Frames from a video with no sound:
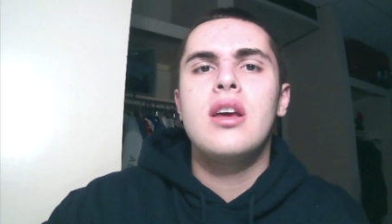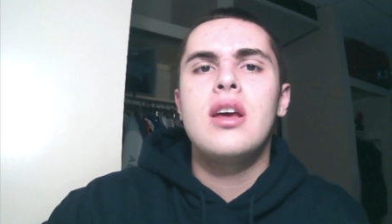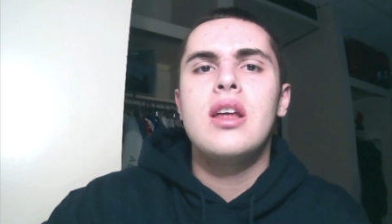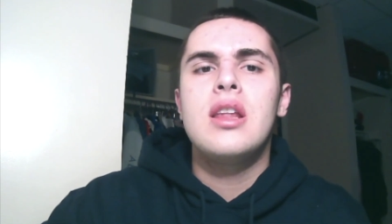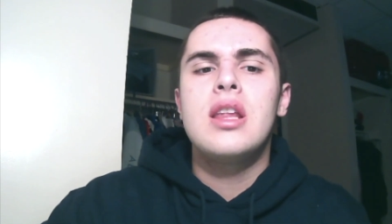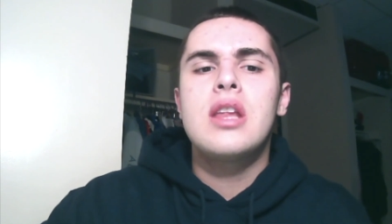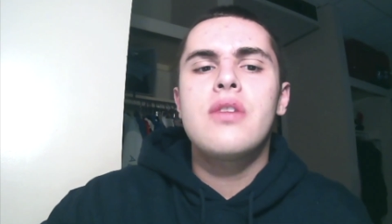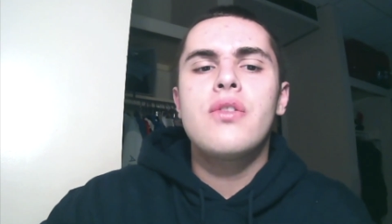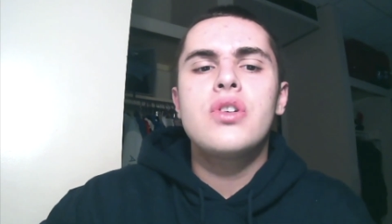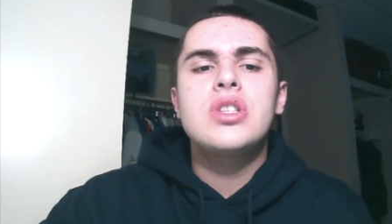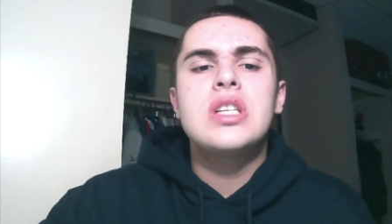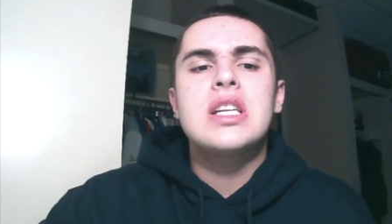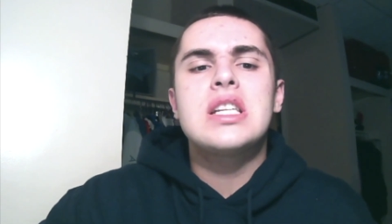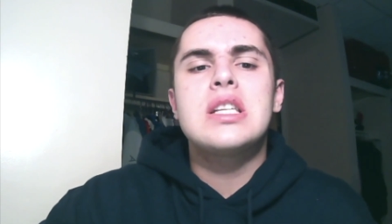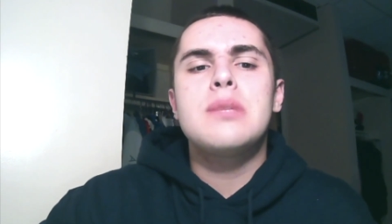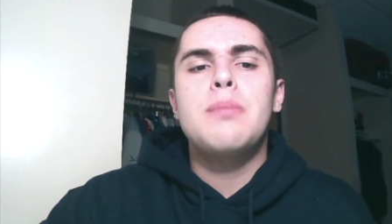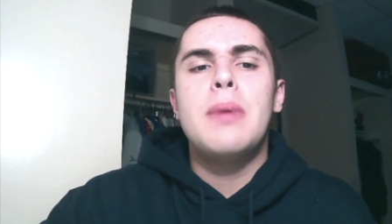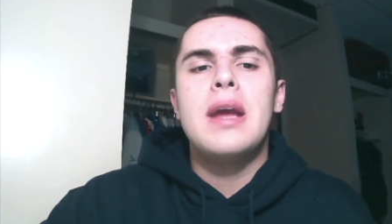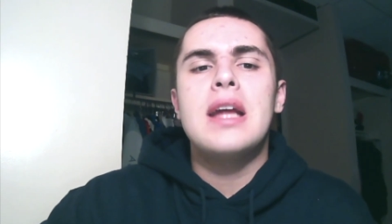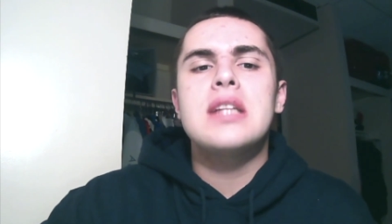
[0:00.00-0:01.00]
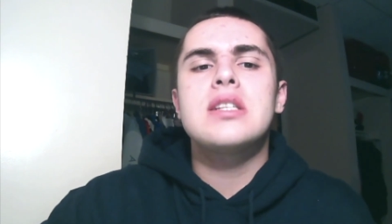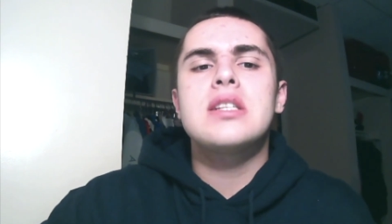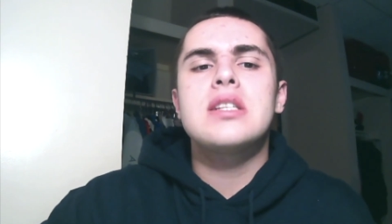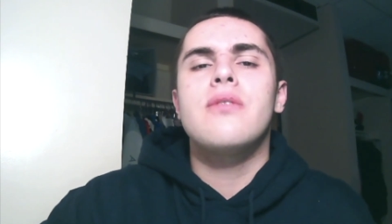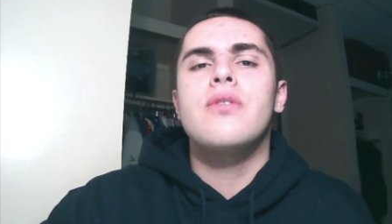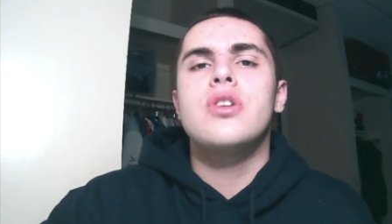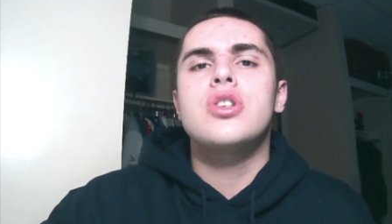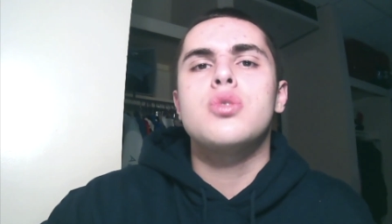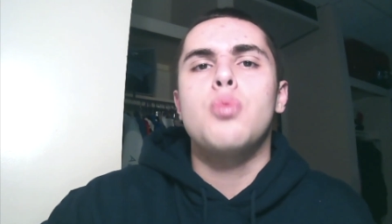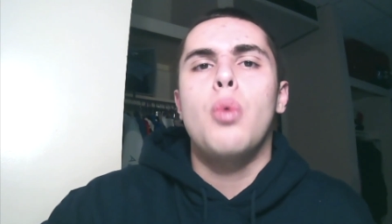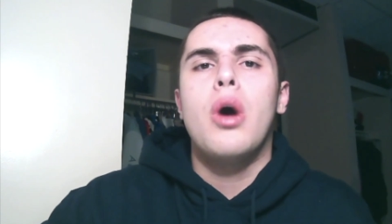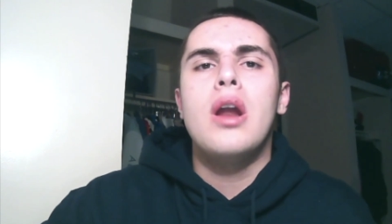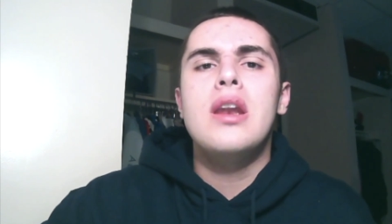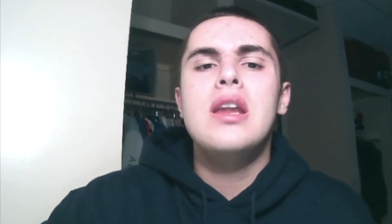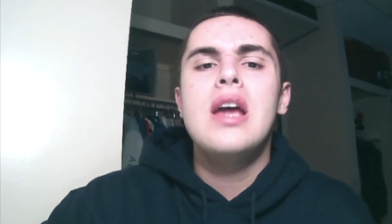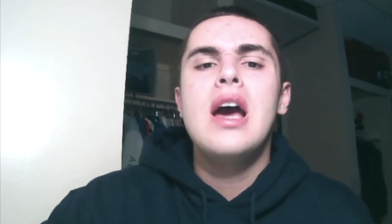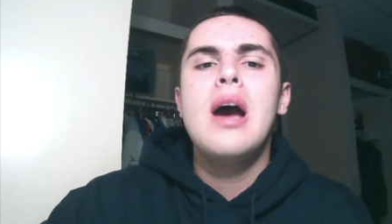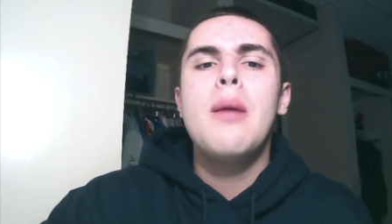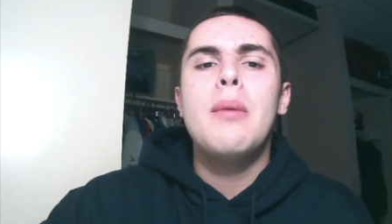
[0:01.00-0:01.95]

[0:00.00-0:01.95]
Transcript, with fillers: This verse expands on verse one